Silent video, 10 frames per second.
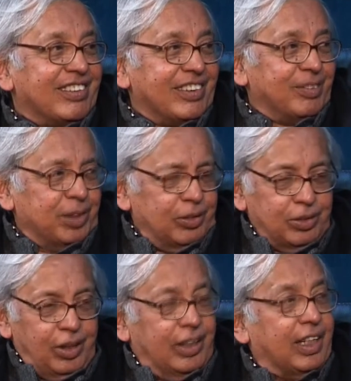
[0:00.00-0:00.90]
you know,
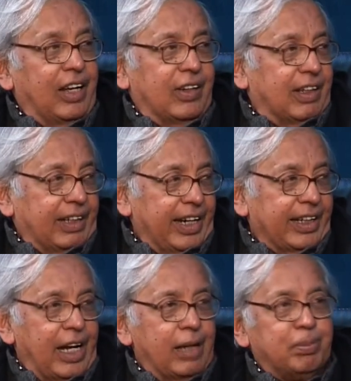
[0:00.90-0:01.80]
all
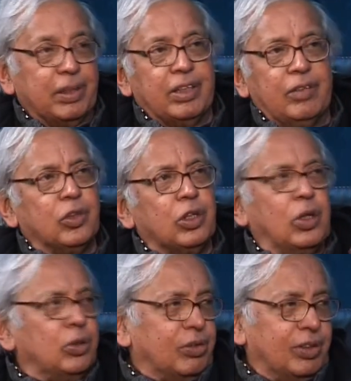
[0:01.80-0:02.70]
gang up, and they would
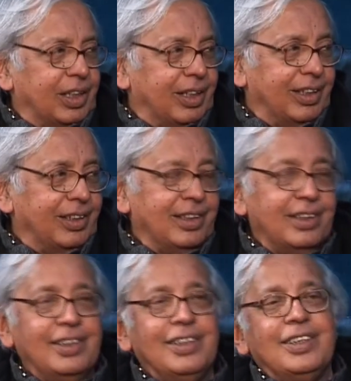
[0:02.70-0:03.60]
go to the
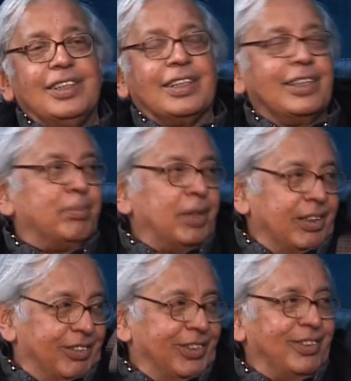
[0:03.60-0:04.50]

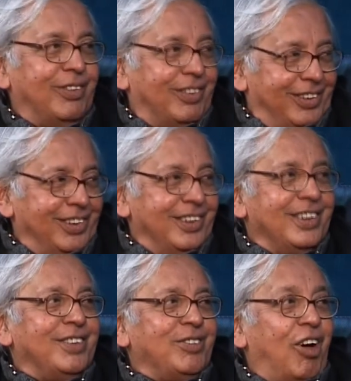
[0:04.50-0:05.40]
government
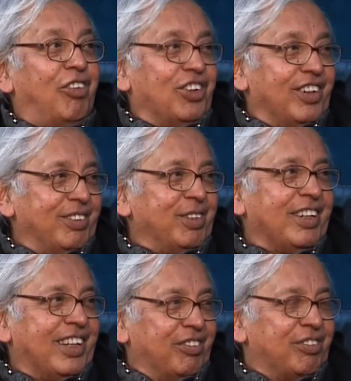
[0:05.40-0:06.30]
often
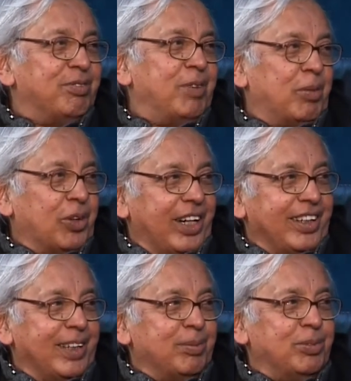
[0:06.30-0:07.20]
and give
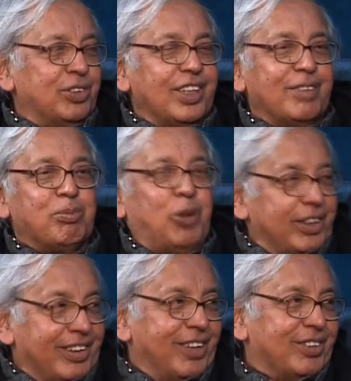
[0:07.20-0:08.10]
memorandums and
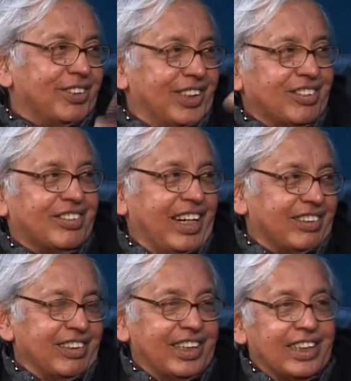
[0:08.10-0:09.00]
point out to this, that
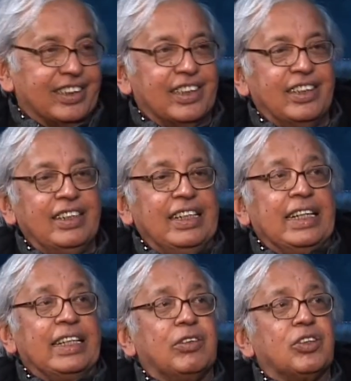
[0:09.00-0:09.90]
and the other.
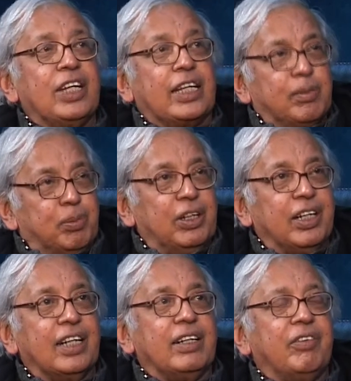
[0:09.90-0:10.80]
There was the other
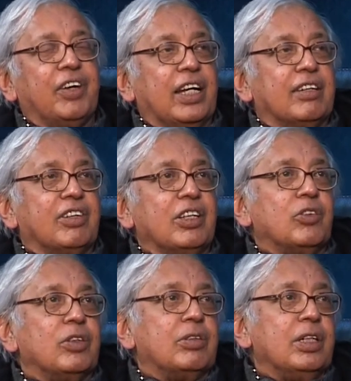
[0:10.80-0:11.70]
political
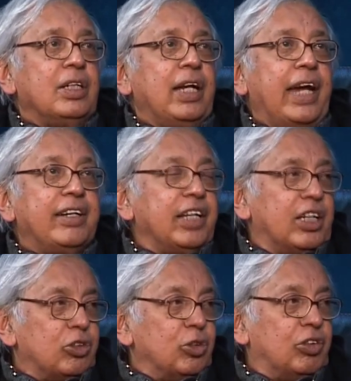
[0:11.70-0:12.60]
difficulties with
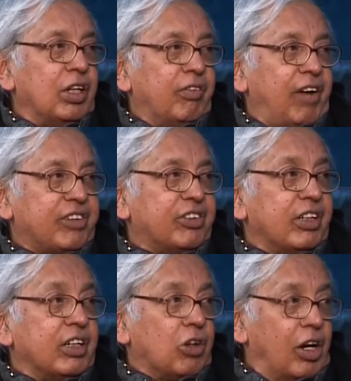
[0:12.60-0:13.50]
anti-Arjun Singh faction
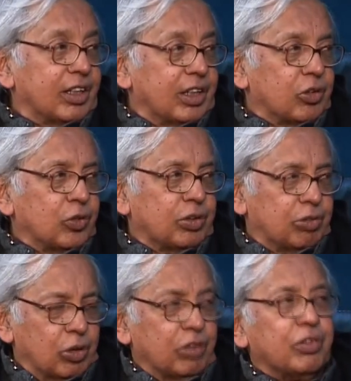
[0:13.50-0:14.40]
in Congress would
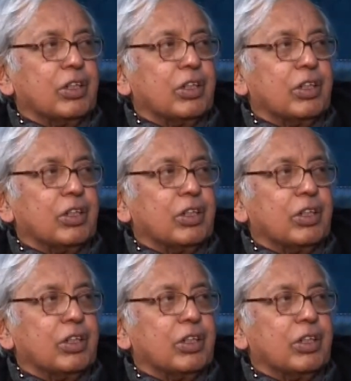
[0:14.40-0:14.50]
sort of